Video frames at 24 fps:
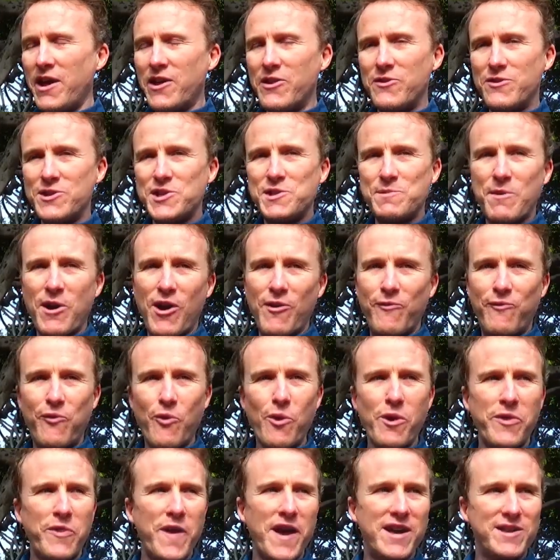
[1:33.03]
there's about
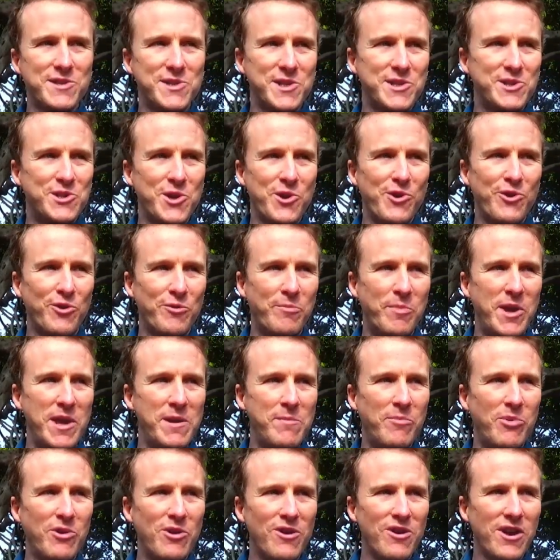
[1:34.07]
4,000 total
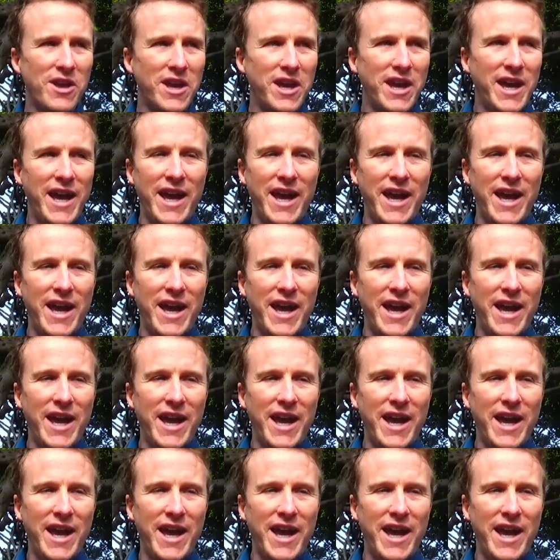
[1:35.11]
people,